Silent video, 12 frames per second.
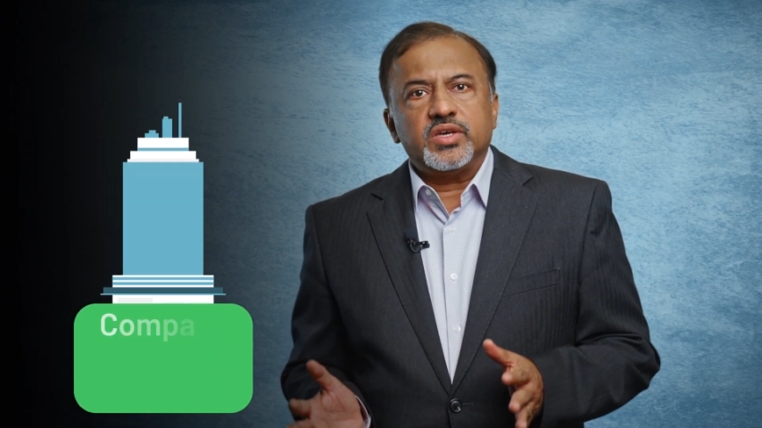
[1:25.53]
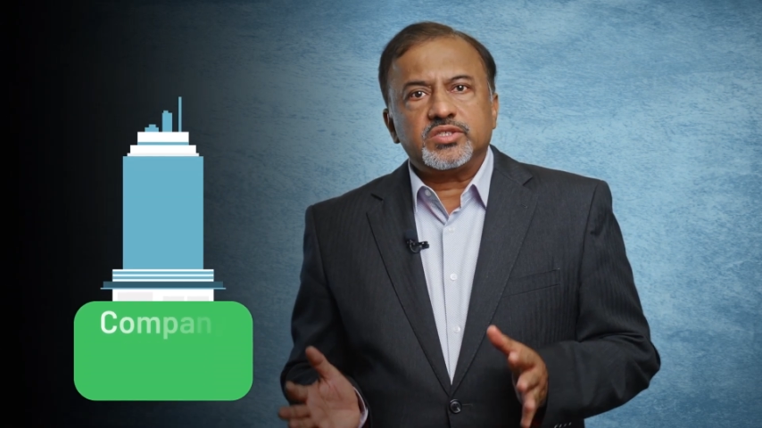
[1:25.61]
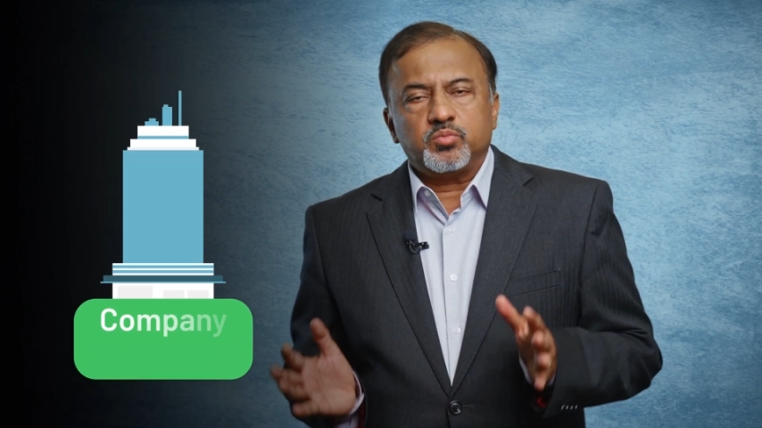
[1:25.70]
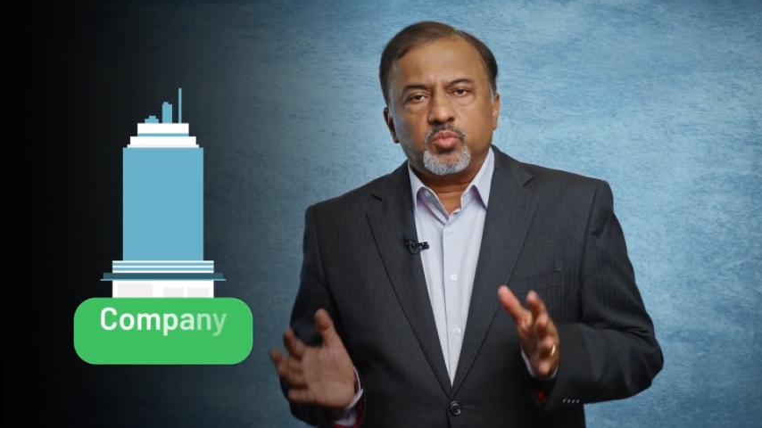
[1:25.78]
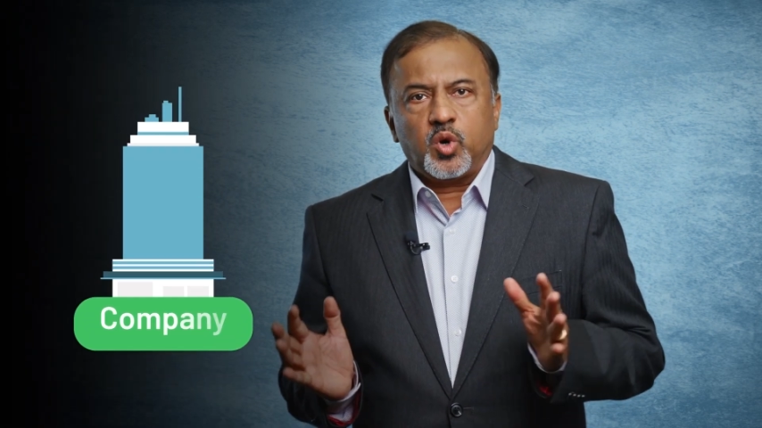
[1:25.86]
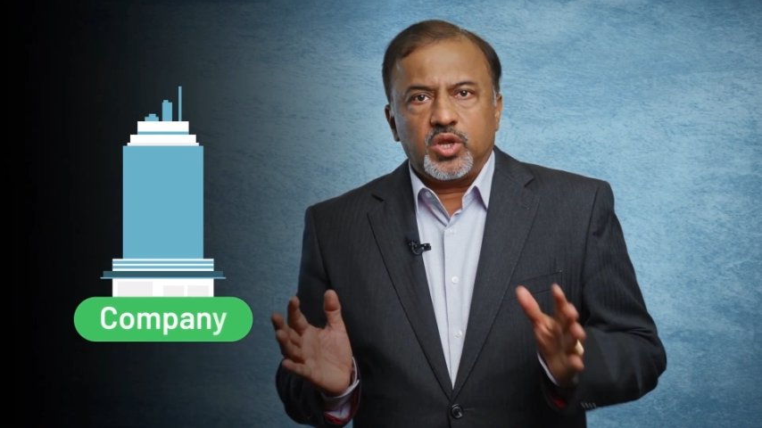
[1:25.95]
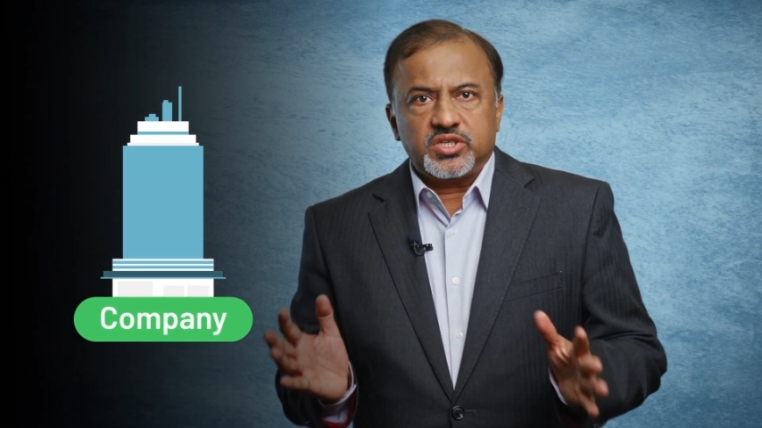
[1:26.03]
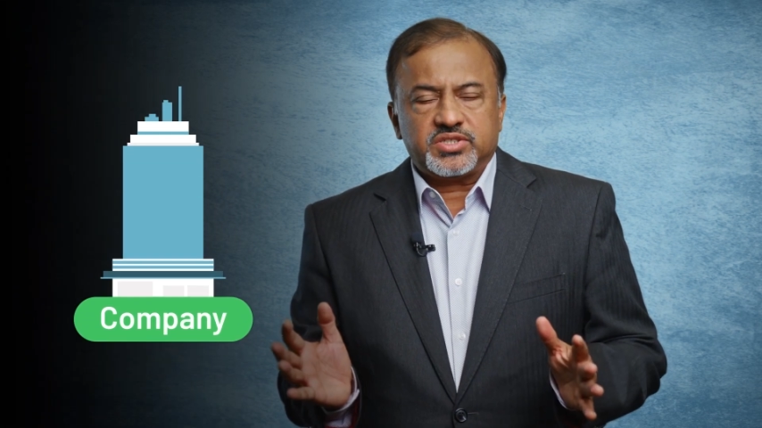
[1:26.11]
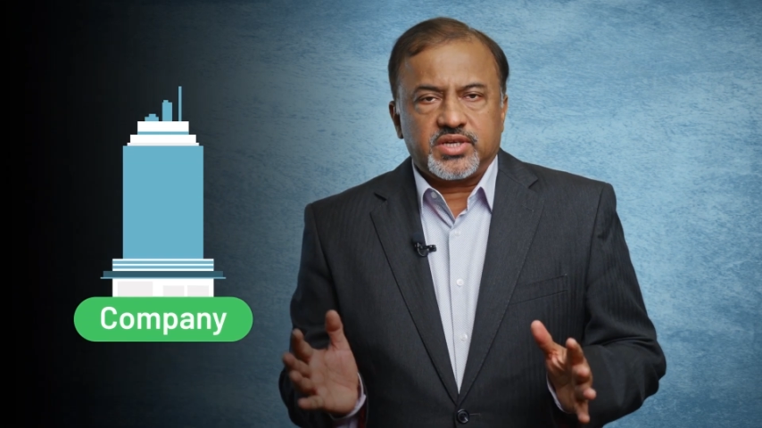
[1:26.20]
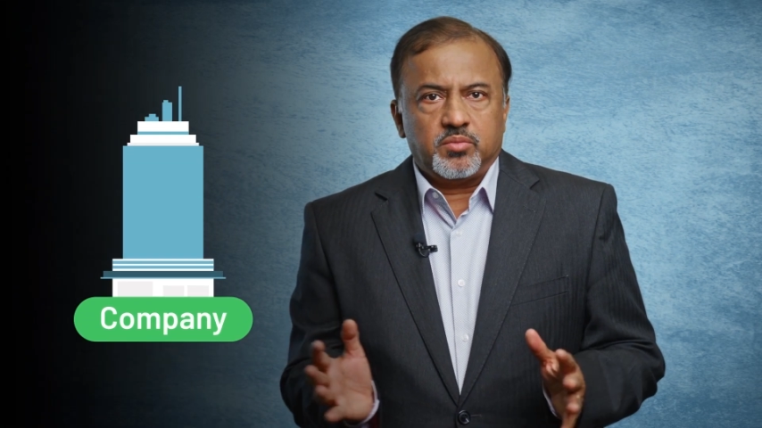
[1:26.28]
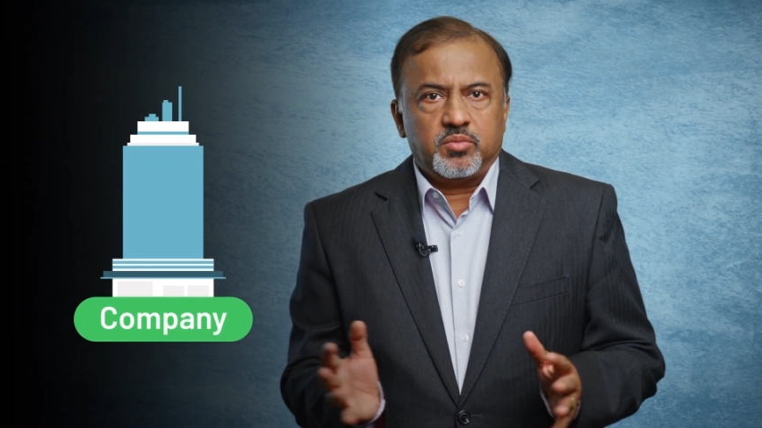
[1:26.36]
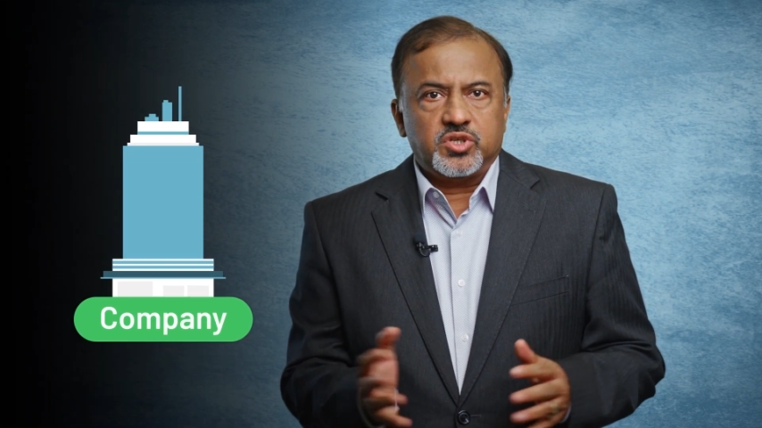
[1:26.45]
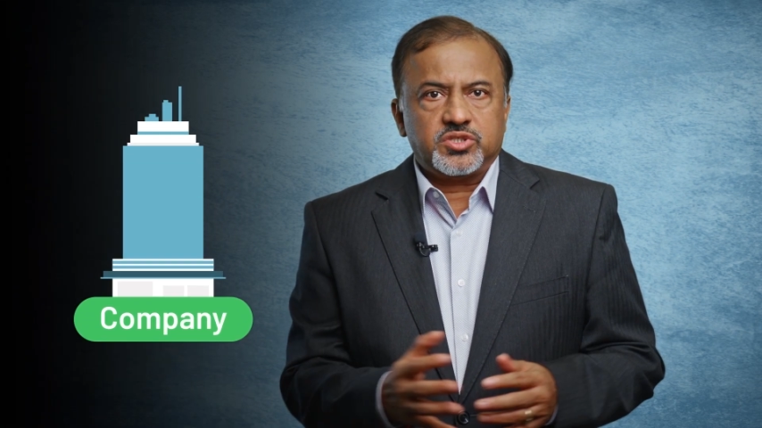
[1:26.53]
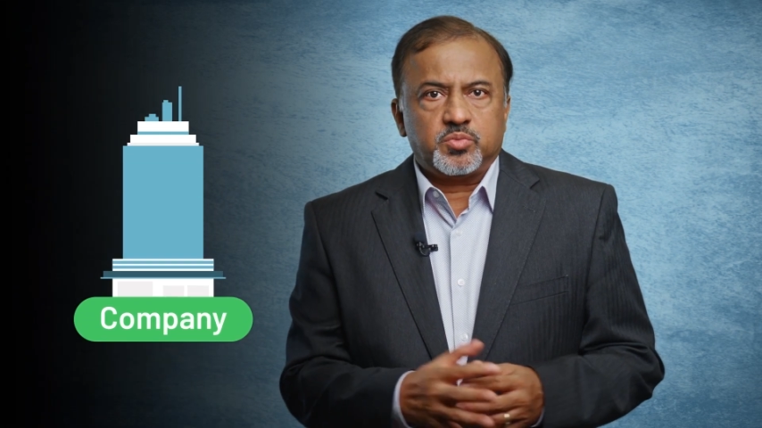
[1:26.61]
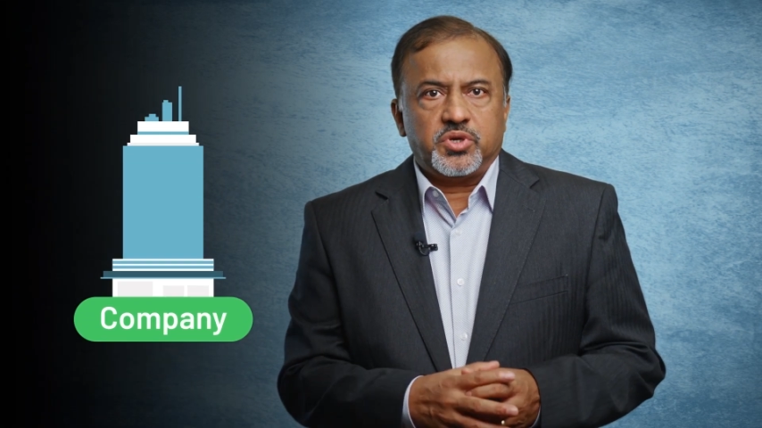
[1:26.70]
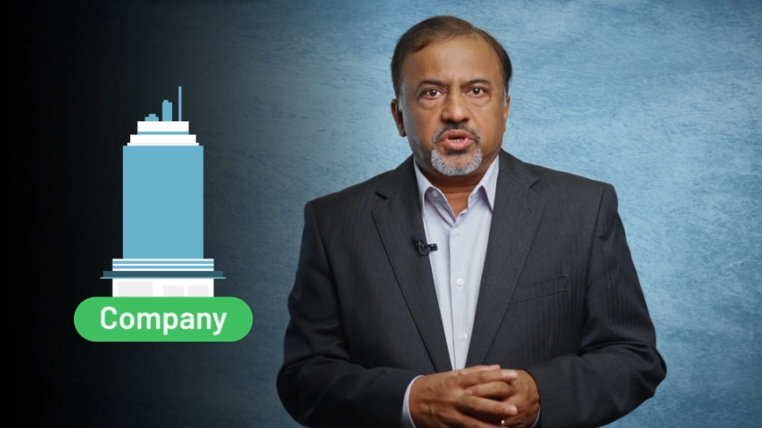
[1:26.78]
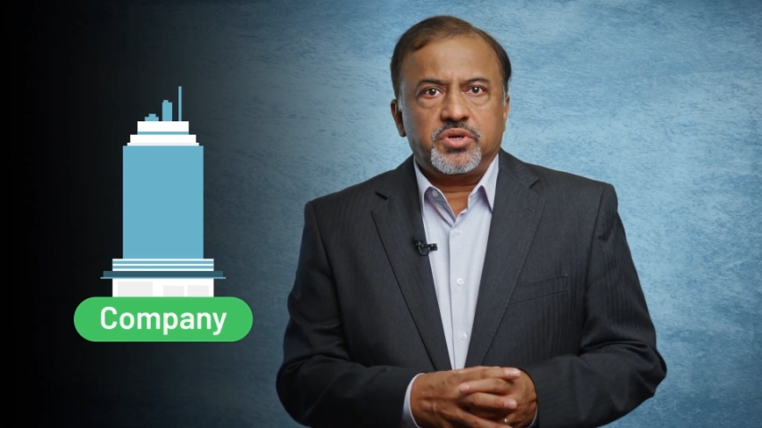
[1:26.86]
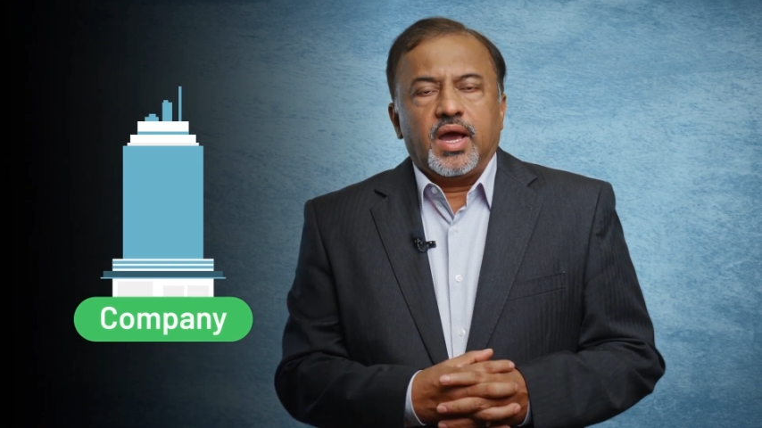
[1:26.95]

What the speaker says: small establishment